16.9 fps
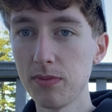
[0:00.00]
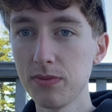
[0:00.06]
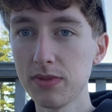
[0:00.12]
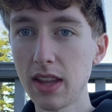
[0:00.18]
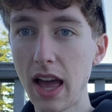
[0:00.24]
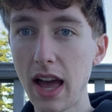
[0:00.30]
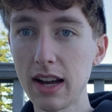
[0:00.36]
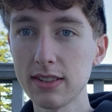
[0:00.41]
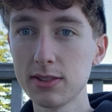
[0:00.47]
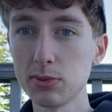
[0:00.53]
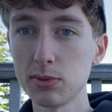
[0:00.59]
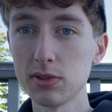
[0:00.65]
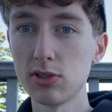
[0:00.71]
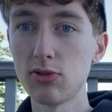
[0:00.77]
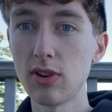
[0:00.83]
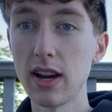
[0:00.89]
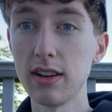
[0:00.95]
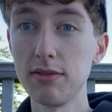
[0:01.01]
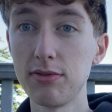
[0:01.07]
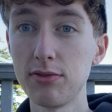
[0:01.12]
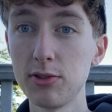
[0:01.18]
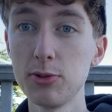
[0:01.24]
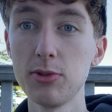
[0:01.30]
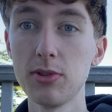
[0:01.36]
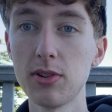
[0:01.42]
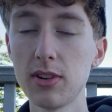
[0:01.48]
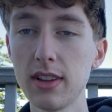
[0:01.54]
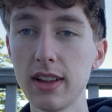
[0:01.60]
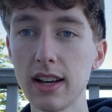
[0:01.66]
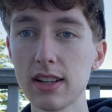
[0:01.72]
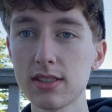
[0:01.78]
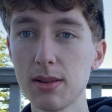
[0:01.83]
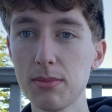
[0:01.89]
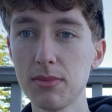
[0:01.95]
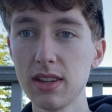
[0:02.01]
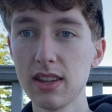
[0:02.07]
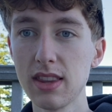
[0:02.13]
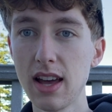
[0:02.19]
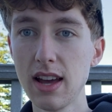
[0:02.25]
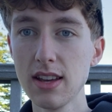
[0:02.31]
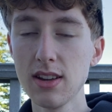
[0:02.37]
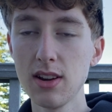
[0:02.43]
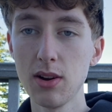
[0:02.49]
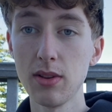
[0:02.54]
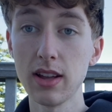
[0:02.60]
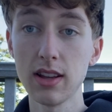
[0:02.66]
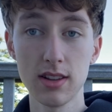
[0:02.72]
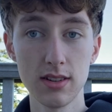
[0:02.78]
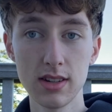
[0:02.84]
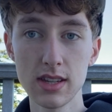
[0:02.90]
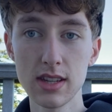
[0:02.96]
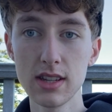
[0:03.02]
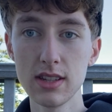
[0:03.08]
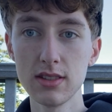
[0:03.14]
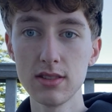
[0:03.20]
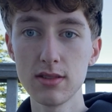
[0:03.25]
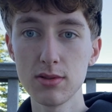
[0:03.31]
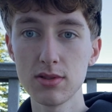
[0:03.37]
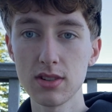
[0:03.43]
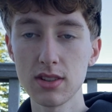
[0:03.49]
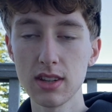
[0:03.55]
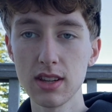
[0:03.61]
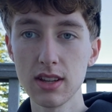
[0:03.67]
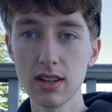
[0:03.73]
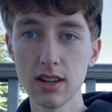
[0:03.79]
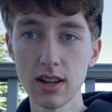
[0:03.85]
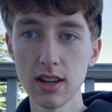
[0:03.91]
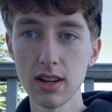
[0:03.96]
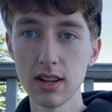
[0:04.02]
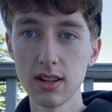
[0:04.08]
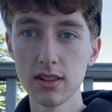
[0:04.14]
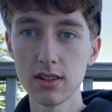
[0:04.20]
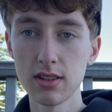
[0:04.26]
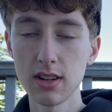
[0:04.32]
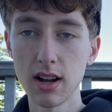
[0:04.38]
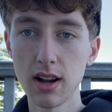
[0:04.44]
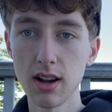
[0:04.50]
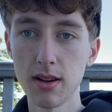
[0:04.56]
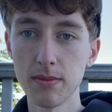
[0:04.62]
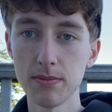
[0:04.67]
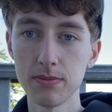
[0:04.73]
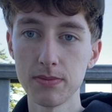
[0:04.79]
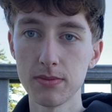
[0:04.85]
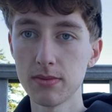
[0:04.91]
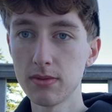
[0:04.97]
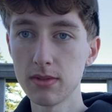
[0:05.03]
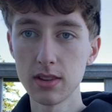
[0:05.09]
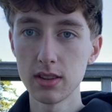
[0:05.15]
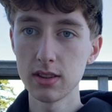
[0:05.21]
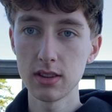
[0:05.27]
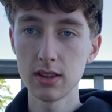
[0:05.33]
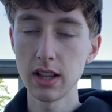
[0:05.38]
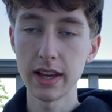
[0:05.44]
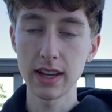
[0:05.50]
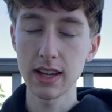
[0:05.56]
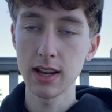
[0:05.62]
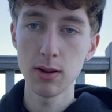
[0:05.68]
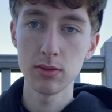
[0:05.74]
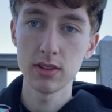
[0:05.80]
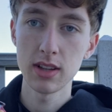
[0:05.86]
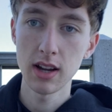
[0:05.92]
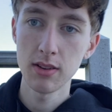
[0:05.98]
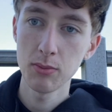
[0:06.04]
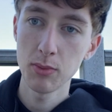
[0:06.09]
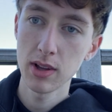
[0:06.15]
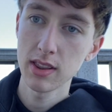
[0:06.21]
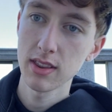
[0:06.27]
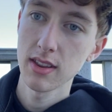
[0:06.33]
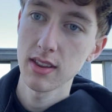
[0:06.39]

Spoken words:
actual dried fruit or like something that, tea is usually, done with.